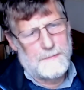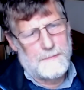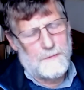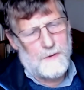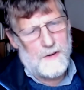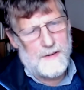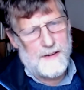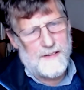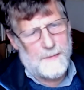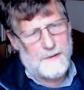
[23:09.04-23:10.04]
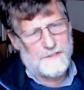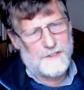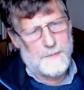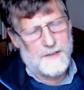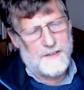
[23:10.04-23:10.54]
What does they summon
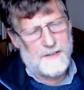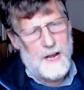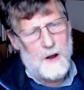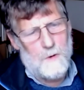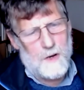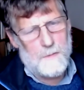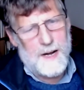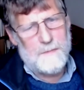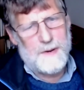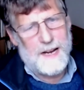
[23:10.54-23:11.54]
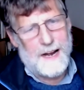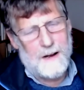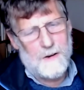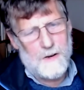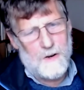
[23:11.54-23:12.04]
from us? What might be
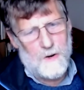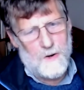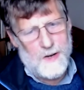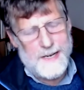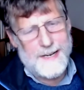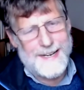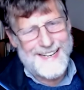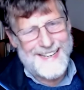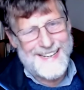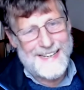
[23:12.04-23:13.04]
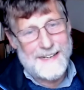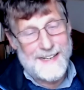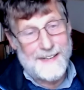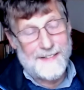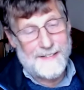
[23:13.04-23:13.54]
our calling in
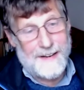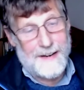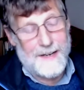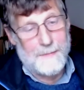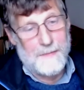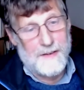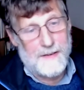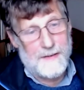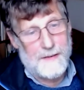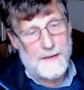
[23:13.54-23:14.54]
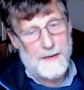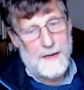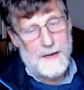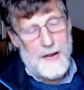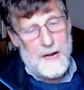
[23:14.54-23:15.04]
these times?
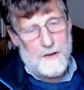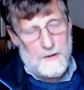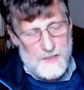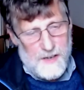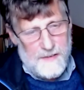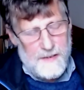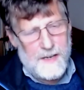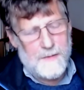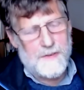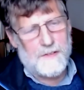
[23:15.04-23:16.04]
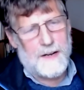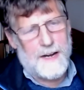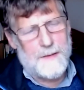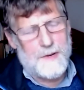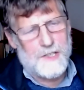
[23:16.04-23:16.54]
Not just in terms of
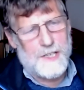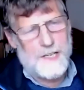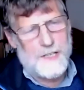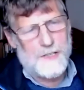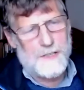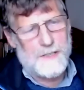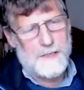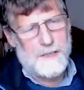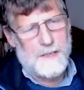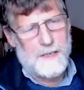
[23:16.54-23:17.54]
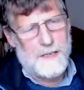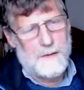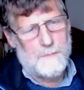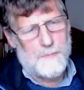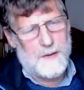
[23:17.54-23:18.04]
climate change,
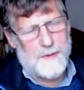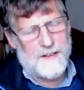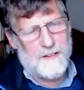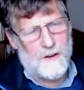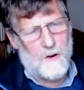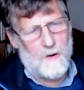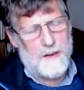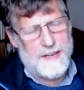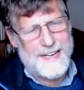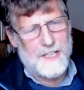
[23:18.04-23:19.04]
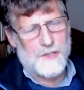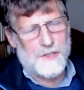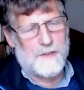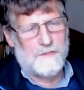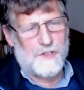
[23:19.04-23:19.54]
but amongst all the
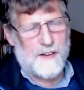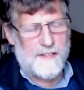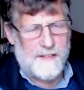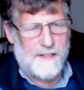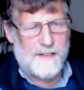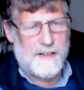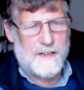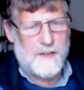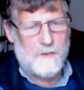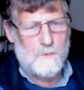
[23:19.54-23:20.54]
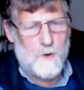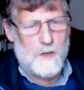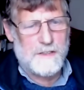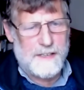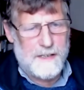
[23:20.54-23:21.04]
issues of justice, including
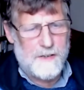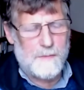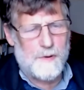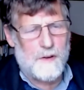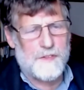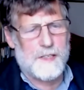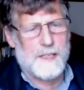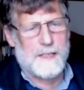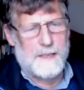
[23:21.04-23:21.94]
war, including poverty,